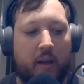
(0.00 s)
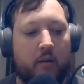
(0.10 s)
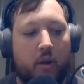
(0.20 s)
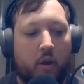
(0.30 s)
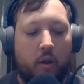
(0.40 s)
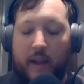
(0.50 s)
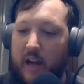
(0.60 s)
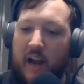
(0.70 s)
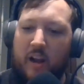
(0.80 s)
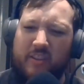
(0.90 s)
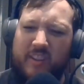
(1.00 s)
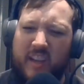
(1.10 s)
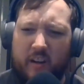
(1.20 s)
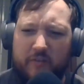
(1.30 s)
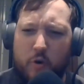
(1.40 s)
And like Kyle
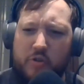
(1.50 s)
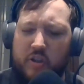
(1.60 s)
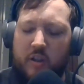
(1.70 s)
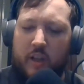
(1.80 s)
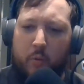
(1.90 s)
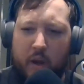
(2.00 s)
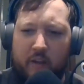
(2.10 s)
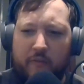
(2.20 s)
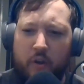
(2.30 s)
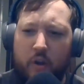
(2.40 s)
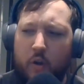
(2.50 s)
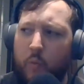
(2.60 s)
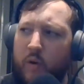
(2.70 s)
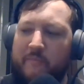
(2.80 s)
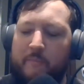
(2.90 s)
said, unfortunately,
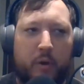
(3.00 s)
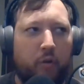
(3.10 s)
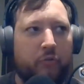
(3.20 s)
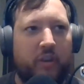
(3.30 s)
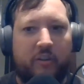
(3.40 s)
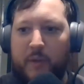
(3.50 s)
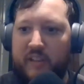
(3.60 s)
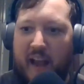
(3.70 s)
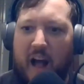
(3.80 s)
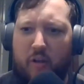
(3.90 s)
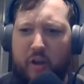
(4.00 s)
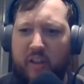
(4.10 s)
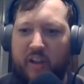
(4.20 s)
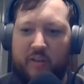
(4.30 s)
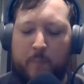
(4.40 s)
we've built this
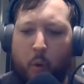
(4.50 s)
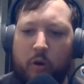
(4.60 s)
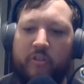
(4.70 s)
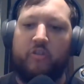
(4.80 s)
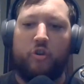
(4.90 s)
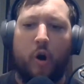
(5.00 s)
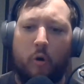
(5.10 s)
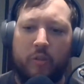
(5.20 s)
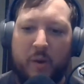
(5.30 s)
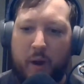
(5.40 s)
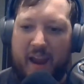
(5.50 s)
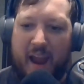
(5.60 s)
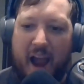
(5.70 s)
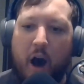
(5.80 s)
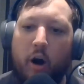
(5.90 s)
mentality that sports is your only
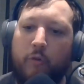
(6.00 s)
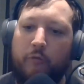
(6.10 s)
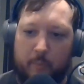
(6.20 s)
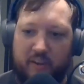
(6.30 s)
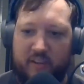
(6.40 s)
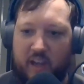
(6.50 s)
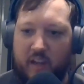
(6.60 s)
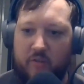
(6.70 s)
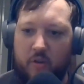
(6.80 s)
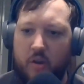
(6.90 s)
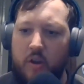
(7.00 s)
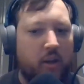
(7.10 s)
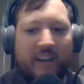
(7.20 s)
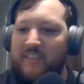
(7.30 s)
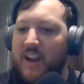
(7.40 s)
way out for some of these kids.
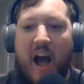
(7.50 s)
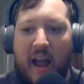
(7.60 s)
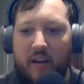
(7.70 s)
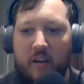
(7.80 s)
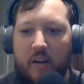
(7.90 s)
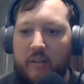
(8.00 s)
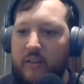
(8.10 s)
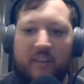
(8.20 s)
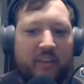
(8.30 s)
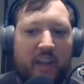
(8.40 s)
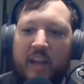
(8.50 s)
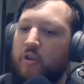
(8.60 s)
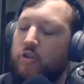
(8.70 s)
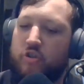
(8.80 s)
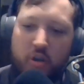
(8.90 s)
It's not. These
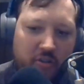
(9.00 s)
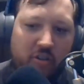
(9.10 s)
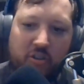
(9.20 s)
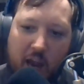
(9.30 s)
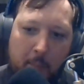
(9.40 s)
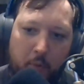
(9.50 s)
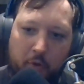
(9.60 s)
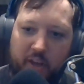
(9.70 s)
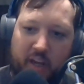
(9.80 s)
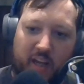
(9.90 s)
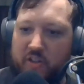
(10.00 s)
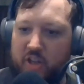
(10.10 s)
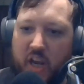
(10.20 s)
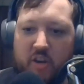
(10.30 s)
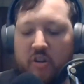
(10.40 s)
kids are just as capable of getting an
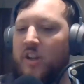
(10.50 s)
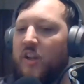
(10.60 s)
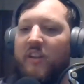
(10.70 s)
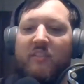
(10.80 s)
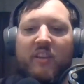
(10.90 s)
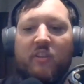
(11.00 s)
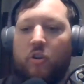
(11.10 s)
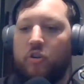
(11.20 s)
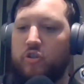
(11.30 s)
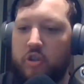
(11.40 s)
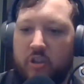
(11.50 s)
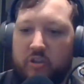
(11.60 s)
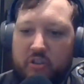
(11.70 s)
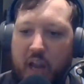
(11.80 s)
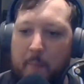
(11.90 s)
education. These kids are
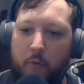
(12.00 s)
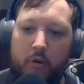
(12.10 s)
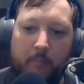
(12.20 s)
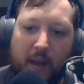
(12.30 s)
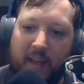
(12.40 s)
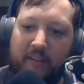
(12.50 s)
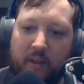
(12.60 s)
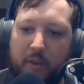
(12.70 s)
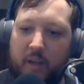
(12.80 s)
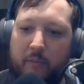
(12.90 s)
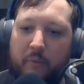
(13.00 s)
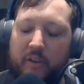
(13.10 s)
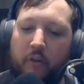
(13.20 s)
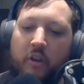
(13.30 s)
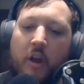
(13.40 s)
just as capable of making something of
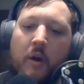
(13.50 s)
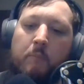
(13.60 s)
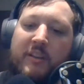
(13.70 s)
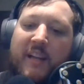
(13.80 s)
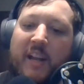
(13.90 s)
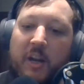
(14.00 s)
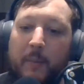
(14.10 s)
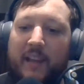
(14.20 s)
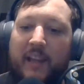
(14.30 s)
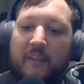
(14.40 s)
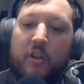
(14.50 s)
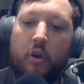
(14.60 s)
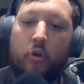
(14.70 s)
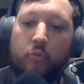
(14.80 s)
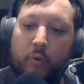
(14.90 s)
themselves, but they need to be
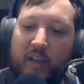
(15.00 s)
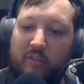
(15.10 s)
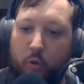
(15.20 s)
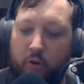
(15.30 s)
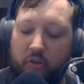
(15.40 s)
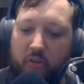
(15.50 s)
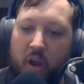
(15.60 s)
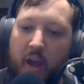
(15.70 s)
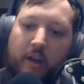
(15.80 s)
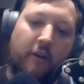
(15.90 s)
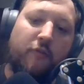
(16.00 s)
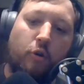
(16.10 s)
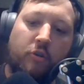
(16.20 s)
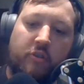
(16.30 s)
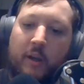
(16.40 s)
given those resources. And
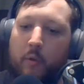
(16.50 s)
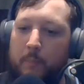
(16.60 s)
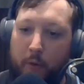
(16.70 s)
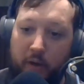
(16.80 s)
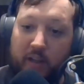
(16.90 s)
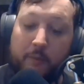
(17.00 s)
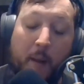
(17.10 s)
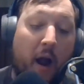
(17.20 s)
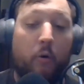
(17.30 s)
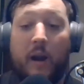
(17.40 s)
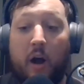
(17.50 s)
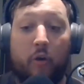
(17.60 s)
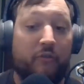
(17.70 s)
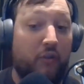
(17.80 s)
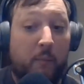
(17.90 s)
unfortunately, we're building these
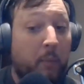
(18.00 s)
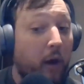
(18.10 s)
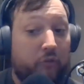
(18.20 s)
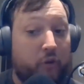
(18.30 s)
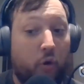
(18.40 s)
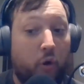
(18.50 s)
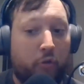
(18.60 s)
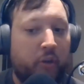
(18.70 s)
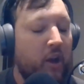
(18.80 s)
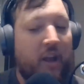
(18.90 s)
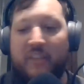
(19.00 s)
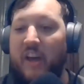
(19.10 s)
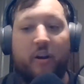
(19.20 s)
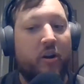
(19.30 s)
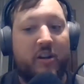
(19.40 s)
powerhouse football schools
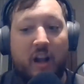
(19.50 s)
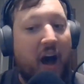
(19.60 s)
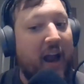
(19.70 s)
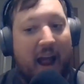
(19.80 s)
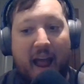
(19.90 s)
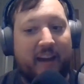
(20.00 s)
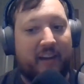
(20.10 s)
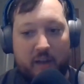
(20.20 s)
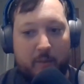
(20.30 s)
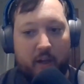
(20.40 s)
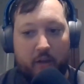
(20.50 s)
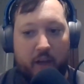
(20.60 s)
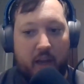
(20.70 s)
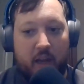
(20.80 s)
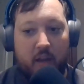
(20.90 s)
that are not
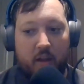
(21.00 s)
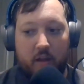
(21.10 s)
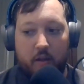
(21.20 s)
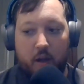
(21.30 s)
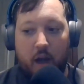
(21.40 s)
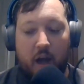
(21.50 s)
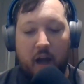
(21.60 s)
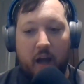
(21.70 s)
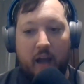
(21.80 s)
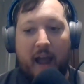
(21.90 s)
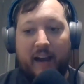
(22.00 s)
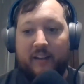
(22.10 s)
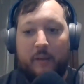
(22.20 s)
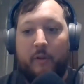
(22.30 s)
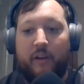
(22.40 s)
academically
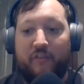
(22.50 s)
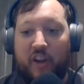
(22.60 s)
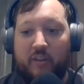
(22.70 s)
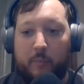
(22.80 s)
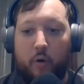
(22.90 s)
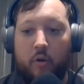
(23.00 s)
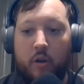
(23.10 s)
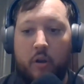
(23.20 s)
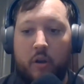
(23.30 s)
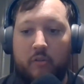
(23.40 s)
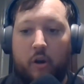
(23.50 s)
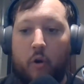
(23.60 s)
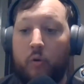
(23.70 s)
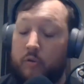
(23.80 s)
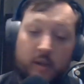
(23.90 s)
feasible.
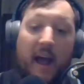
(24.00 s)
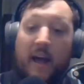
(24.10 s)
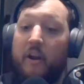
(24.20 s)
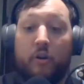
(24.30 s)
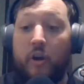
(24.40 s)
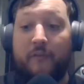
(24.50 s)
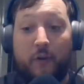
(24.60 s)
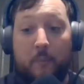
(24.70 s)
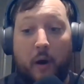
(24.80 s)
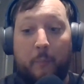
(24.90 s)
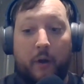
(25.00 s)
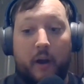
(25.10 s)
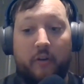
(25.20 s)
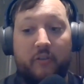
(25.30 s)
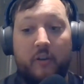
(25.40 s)
So yeah, they're good football
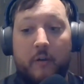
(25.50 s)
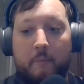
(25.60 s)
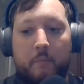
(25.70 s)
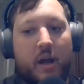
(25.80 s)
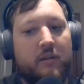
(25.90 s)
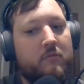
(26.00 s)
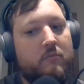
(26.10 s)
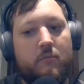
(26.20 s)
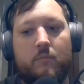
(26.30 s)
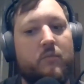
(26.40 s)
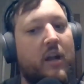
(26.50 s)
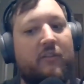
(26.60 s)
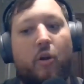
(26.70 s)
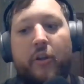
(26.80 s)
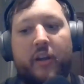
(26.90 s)
players, but
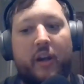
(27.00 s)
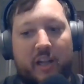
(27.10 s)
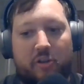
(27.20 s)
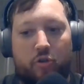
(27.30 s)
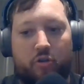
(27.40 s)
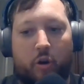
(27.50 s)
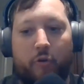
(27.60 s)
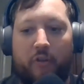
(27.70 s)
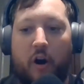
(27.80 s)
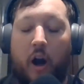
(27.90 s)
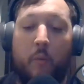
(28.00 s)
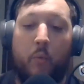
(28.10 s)
that's only going to get you so far.